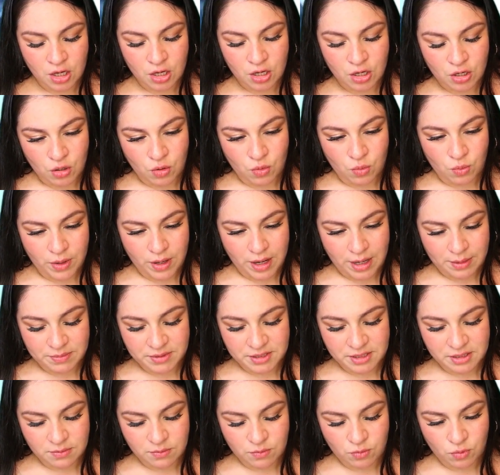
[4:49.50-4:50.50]
grab
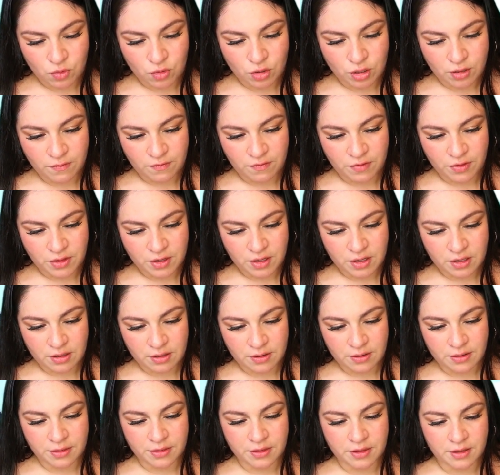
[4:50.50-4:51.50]
some more of the
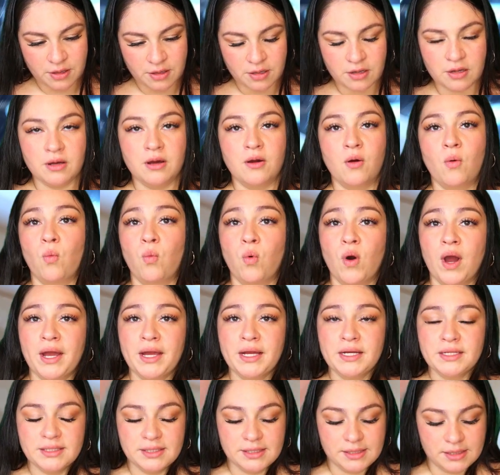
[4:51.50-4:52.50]

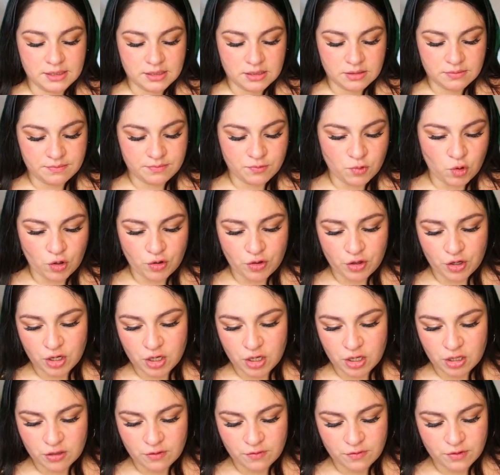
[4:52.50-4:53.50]
white or the
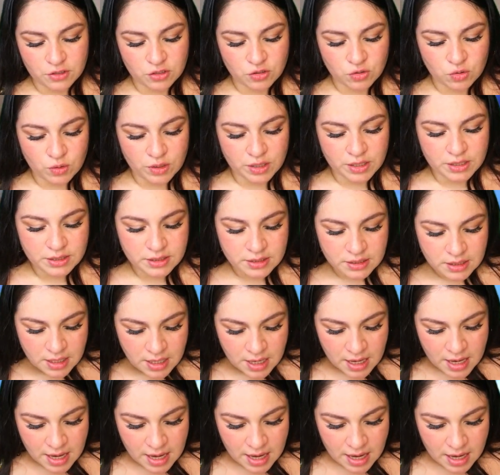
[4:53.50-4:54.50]
color of your choice,
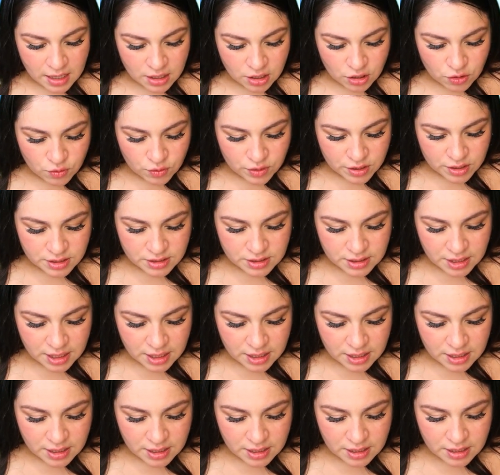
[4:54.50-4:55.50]
and you can take
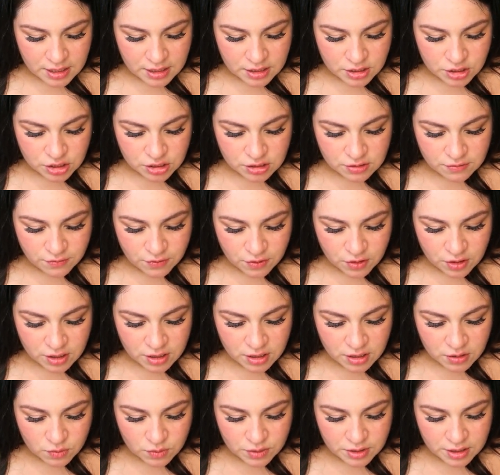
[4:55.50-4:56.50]
it and just fill it in
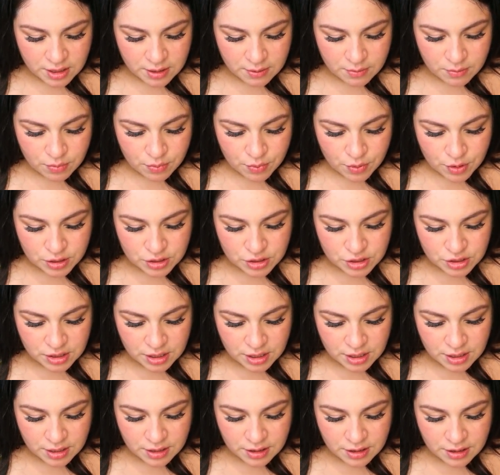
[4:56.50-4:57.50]
with that brush like
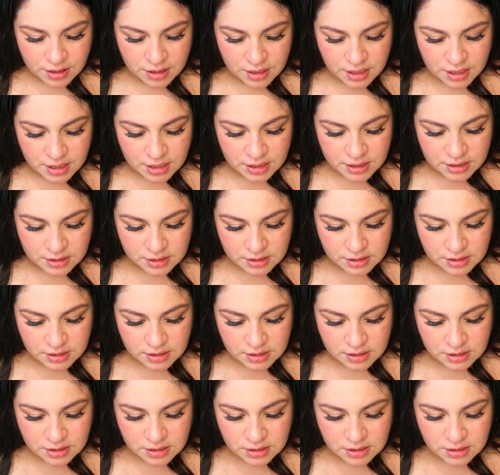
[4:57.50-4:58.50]
this.